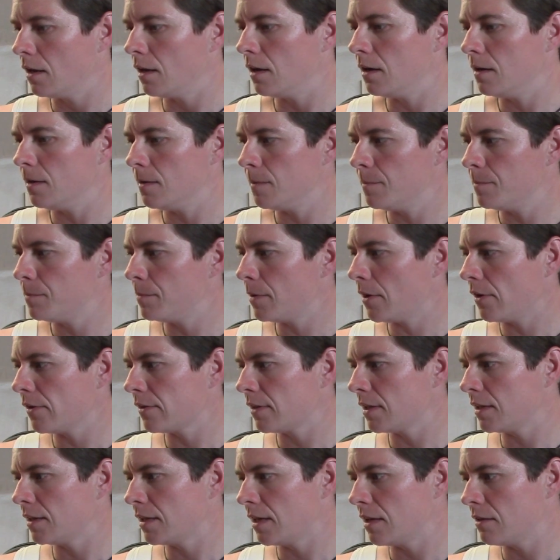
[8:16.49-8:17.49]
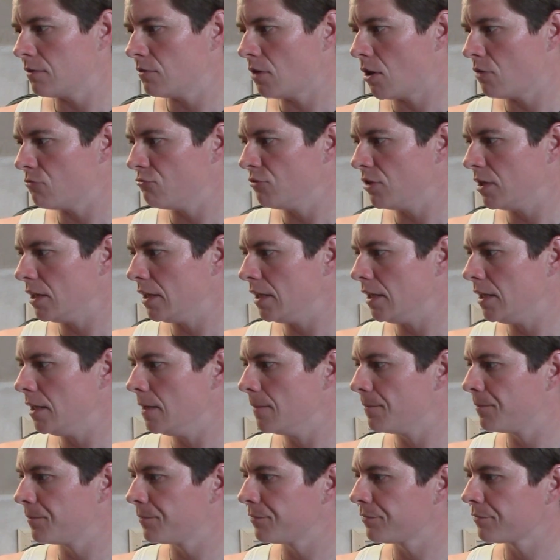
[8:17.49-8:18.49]
But I think they're a
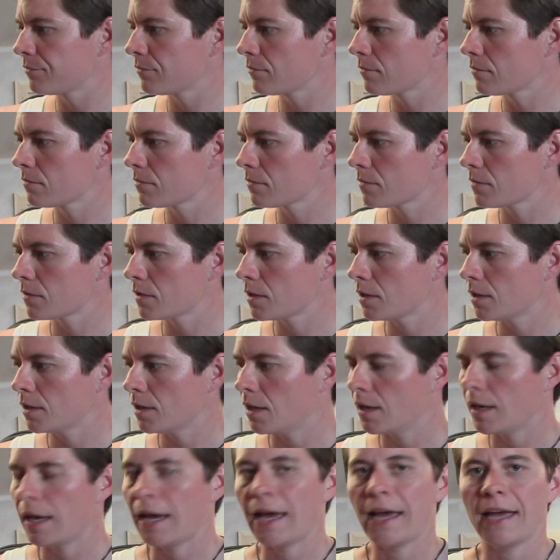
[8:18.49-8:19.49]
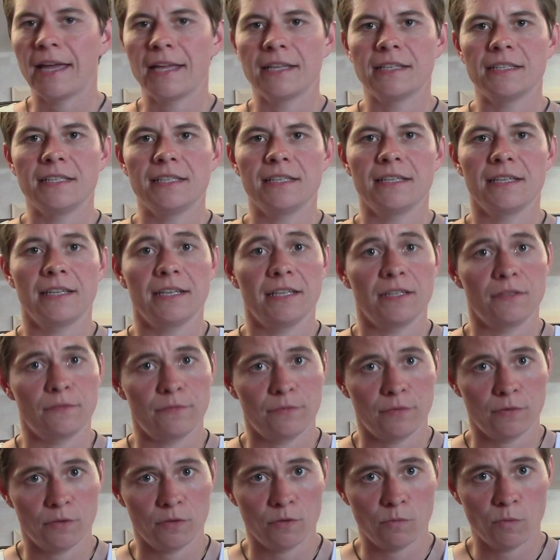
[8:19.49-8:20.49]
really handy thing
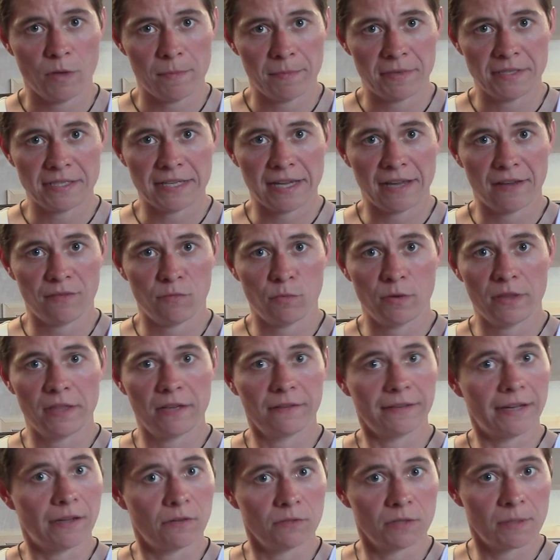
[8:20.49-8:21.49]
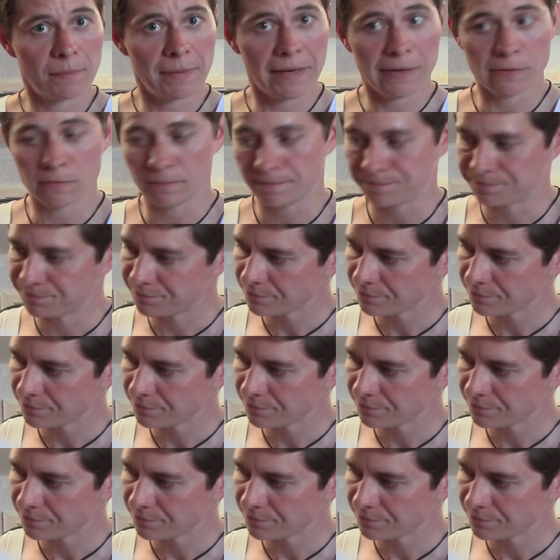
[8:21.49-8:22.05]
for women to have when they're out and about.